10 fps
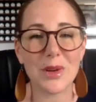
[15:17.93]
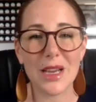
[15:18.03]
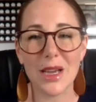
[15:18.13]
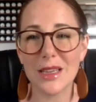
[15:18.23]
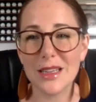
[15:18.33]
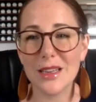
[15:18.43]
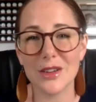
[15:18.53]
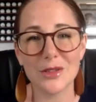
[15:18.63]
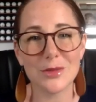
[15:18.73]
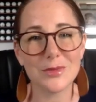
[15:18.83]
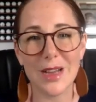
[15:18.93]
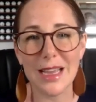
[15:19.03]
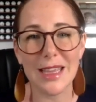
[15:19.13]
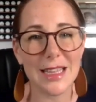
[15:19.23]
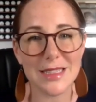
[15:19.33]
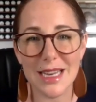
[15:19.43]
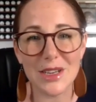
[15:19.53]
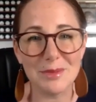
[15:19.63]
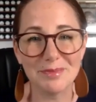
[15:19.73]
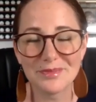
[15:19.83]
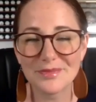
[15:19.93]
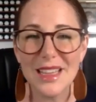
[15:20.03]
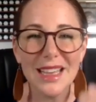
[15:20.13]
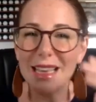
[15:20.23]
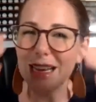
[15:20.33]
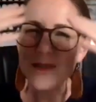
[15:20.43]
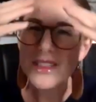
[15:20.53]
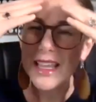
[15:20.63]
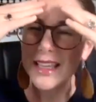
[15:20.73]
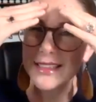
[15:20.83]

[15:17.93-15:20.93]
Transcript: but, I can't stand them. And I'm just like,